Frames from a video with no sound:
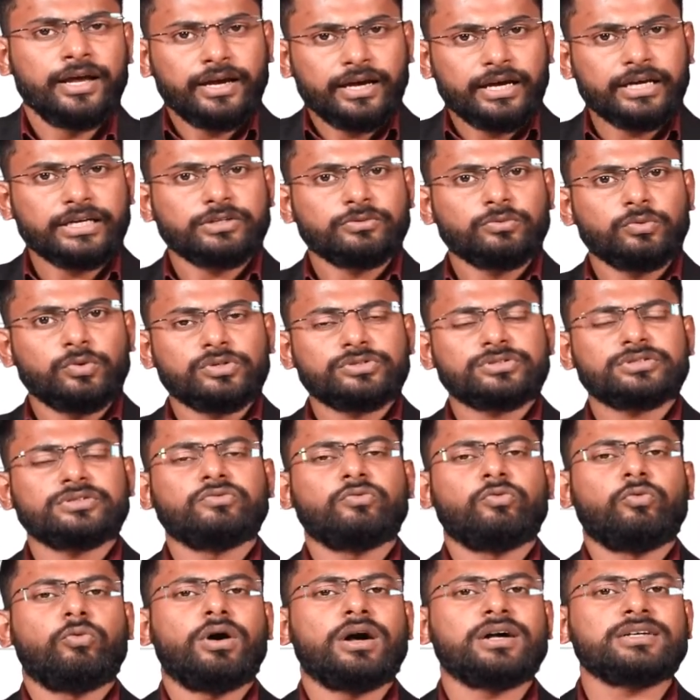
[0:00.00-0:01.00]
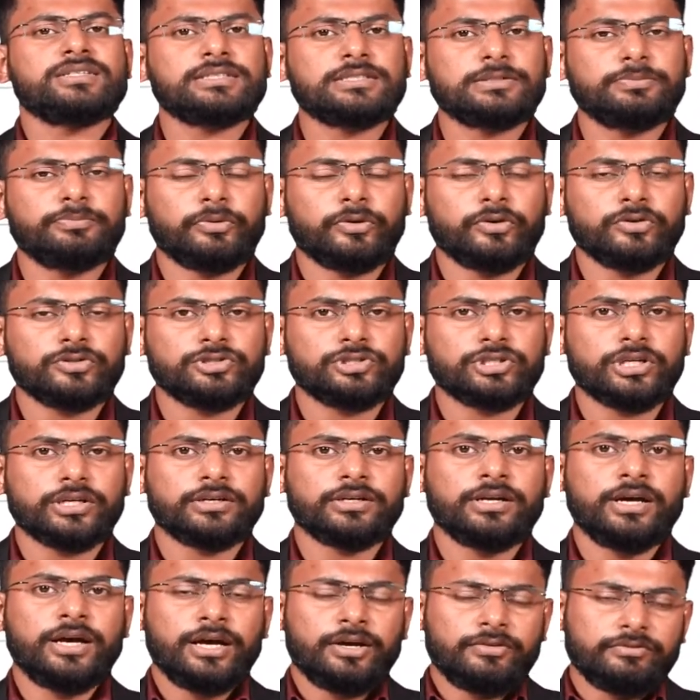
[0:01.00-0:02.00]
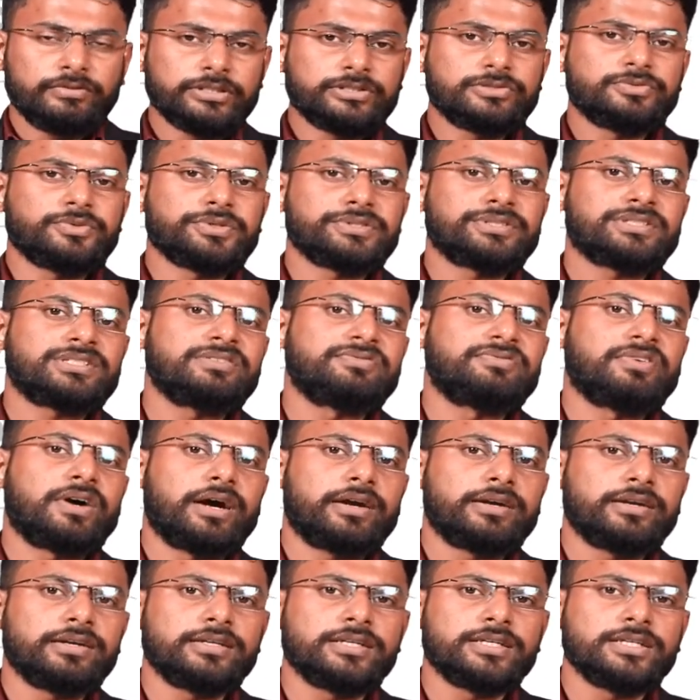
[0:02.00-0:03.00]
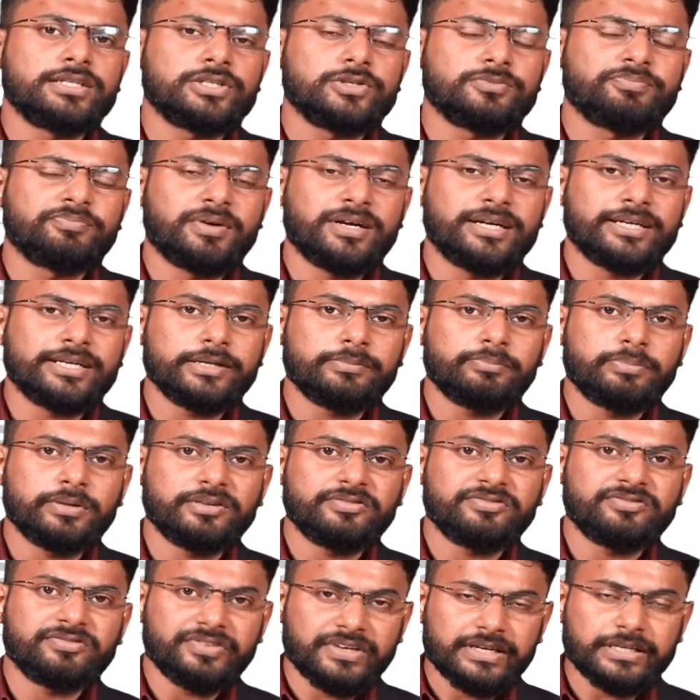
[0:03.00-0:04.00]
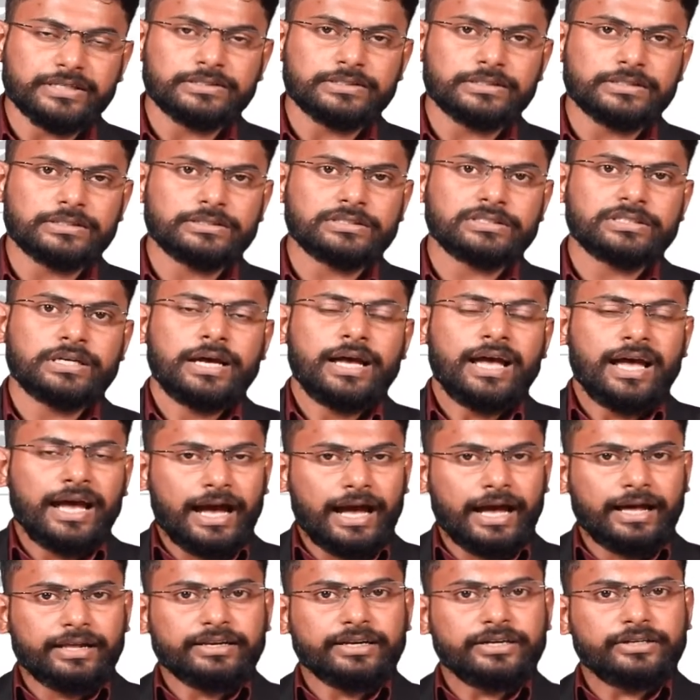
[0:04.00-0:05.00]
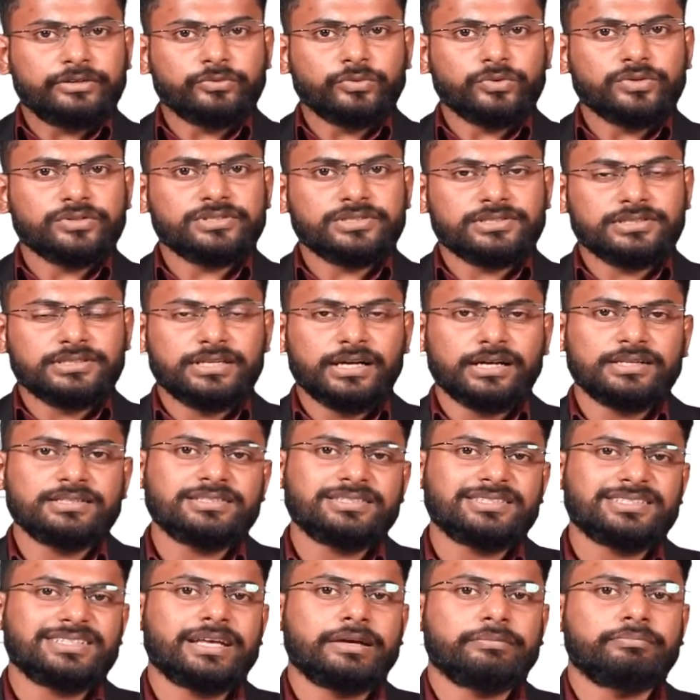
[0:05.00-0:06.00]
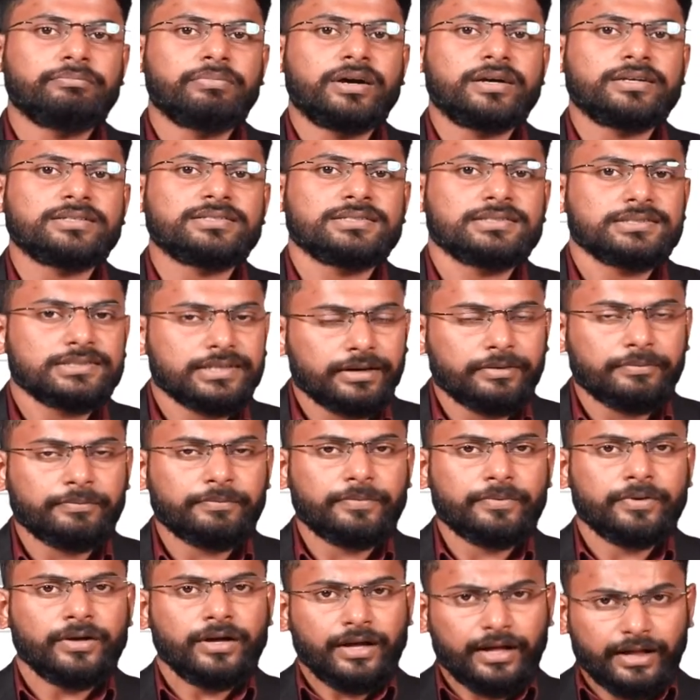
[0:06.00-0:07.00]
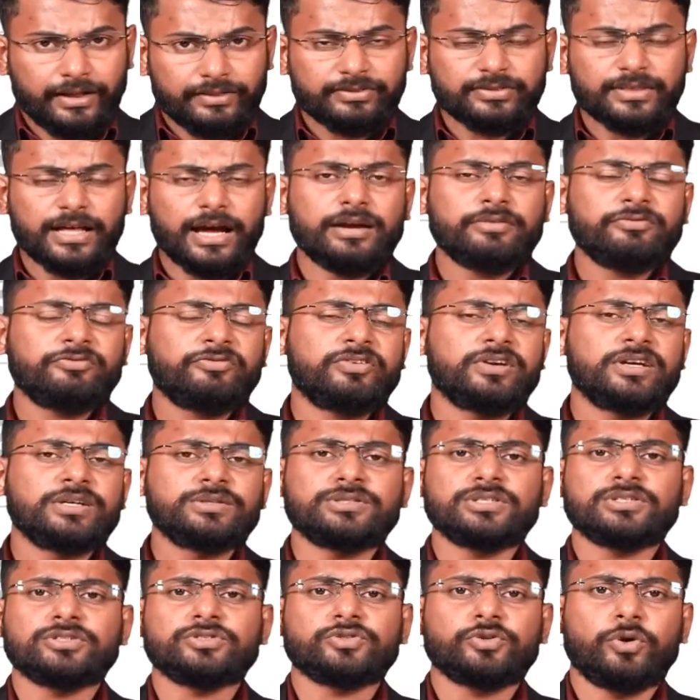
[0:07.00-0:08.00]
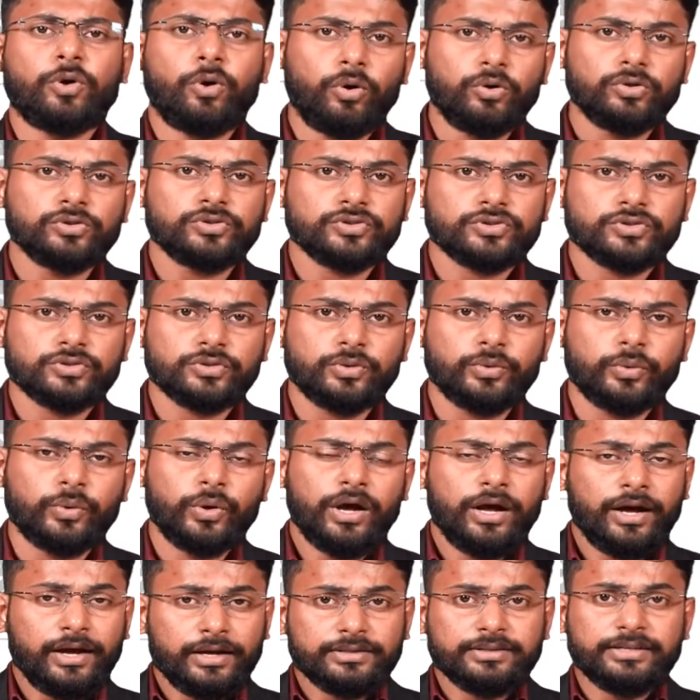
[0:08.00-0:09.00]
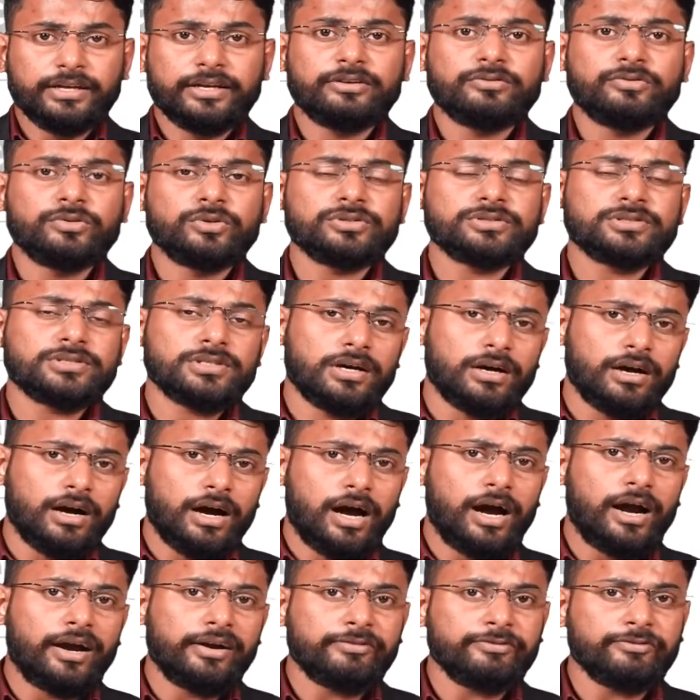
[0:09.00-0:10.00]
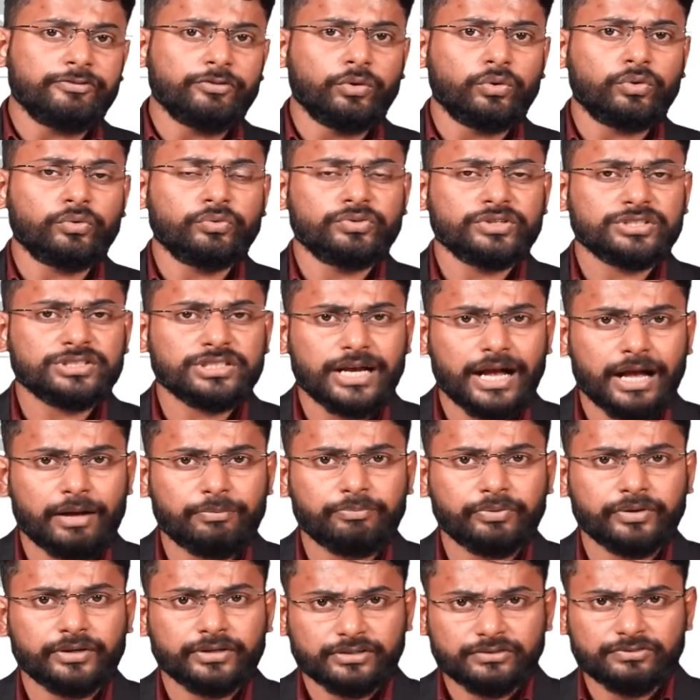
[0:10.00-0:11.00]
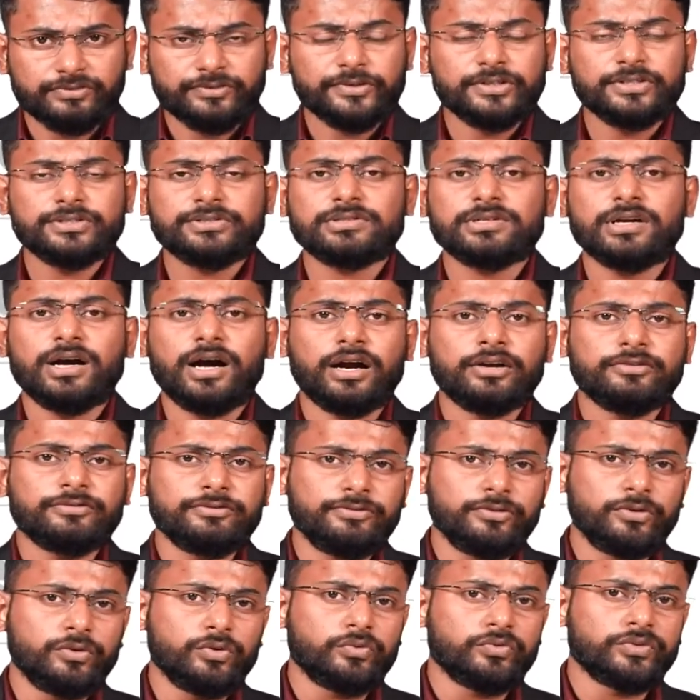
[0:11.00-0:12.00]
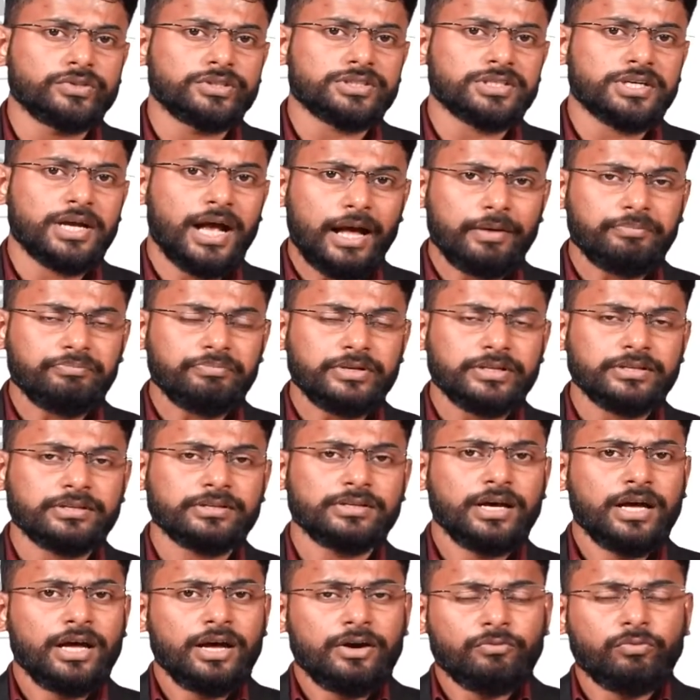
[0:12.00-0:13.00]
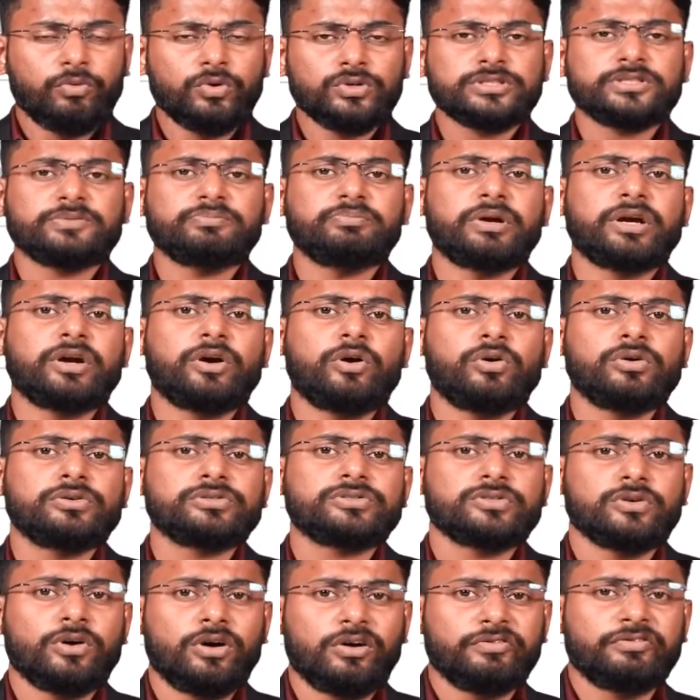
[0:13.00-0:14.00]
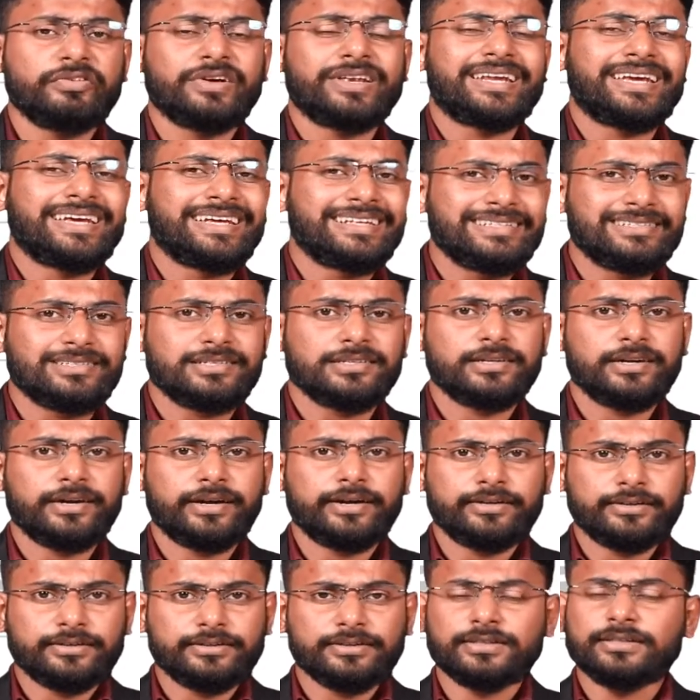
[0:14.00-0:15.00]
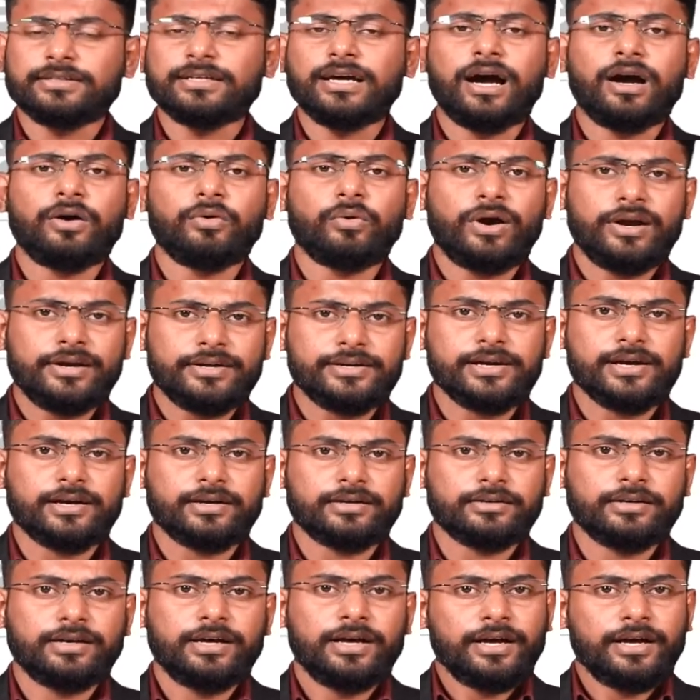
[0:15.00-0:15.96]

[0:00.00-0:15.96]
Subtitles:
It was a vast project which was divided into multiple phases and it was done step by step. In that phases also, there was a hard fork which happened. The first hard fork which happened was because of an incident, the DAO attack.